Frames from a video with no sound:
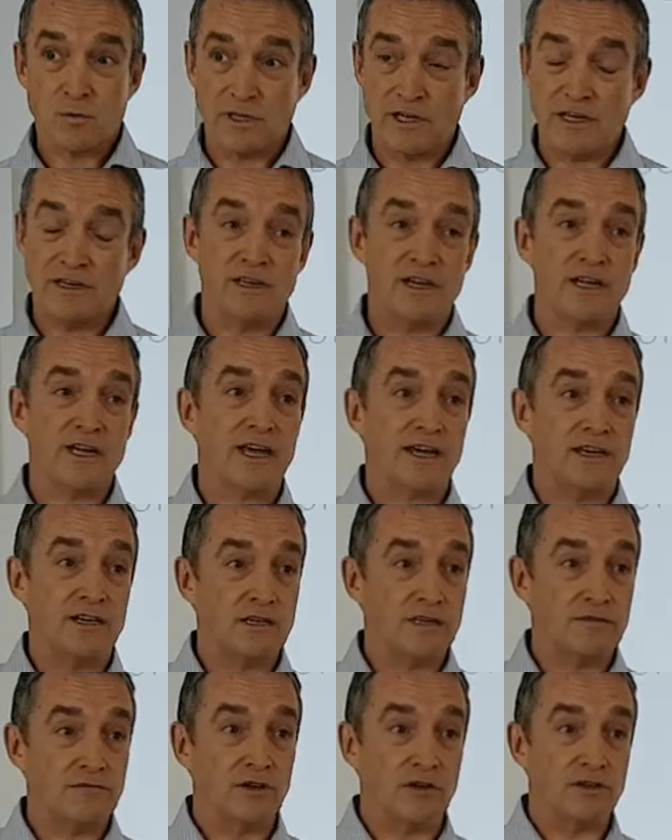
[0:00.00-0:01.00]
will
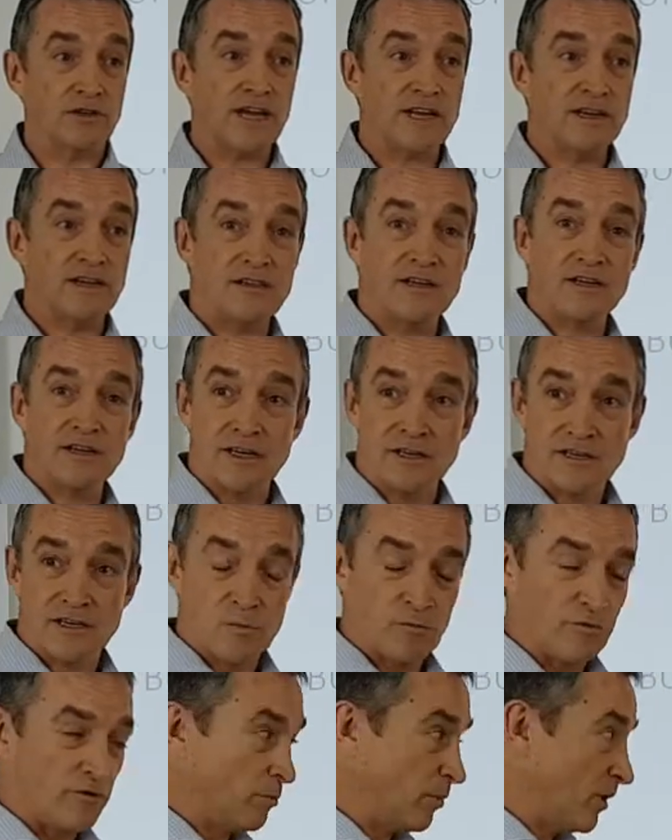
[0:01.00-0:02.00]
indicate you've got anything
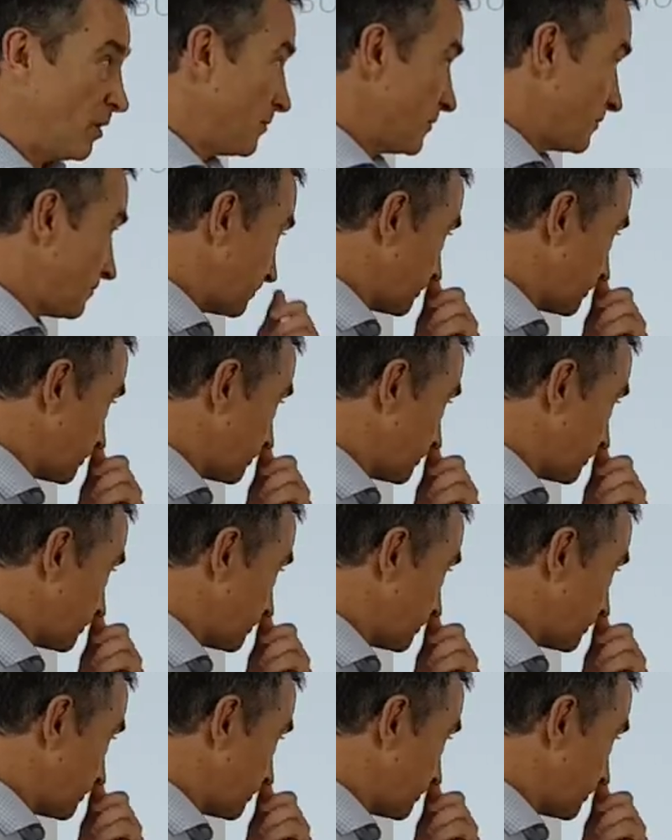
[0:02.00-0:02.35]
like a problem.